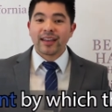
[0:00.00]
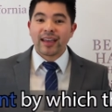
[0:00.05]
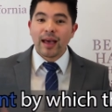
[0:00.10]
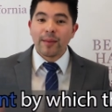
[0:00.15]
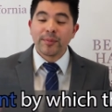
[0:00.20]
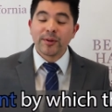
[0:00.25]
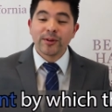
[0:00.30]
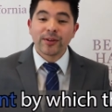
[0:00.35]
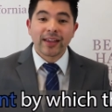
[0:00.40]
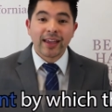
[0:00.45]

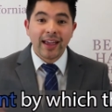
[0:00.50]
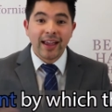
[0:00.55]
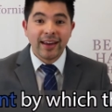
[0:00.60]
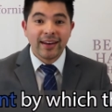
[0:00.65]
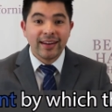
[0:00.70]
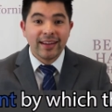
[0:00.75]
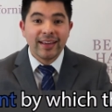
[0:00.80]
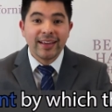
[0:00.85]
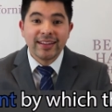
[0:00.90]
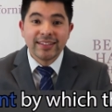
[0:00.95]
capital
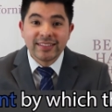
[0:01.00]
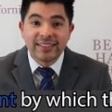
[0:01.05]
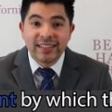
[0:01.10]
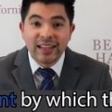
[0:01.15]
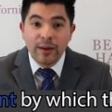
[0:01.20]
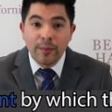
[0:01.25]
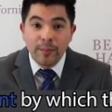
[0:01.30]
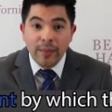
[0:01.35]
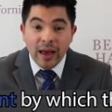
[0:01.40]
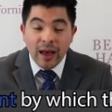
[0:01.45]
gain is
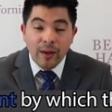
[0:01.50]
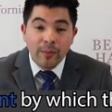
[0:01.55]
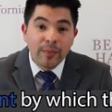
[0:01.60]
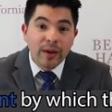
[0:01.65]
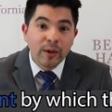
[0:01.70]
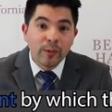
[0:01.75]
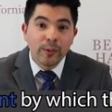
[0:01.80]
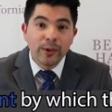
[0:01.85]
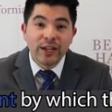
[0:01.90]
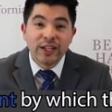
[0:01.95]
the amount
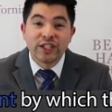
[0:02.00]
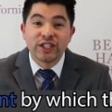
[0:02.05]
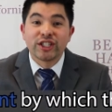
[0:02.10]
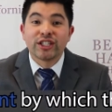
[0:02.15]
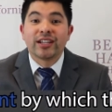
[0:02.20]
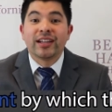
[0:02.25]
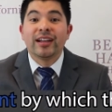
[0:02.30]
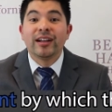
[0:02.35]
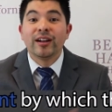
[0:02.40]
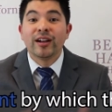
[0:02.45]
by
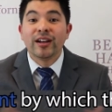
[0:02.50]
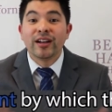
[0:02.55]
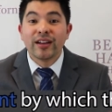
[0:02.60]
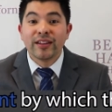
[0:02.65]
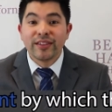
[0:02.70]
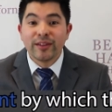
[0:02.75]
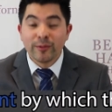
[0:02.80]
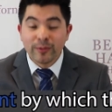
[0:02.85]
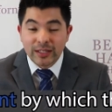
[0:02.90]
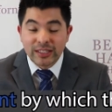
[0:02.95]
which
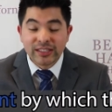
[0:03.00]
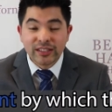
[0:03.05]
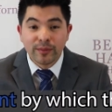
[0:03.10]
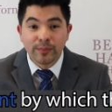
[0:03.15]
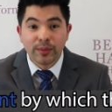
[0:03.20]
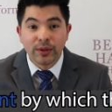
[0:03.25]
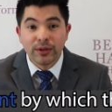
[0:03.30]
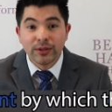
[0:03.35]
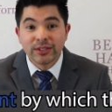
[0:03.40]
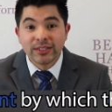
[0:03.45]
uh, the
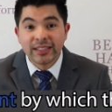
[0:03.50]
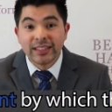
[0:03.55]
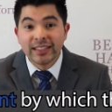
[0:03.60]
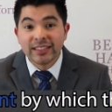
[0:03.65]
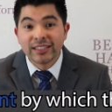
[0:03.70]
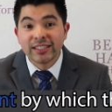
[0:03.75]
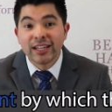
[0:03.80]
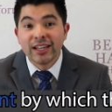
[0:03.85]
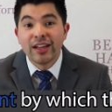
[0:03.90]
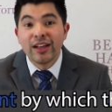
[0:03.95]
resale
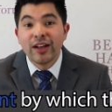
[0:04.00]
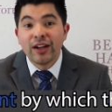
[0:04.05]
proceeds